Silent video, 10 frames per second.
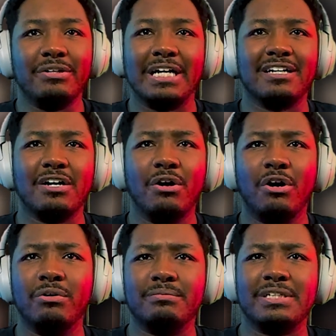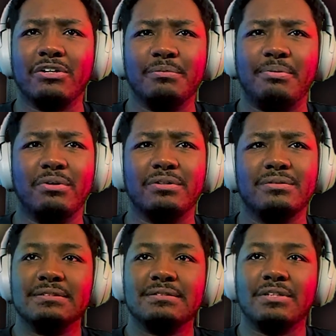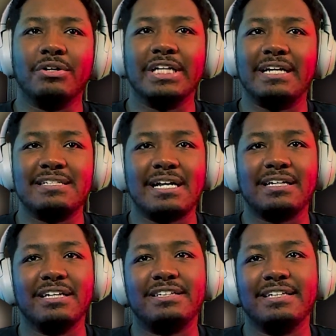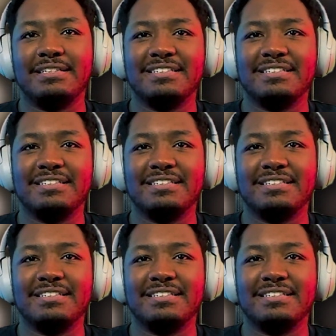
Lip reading: Y'all can go home. There go the portal. Oh, yeah, that's not a good thing.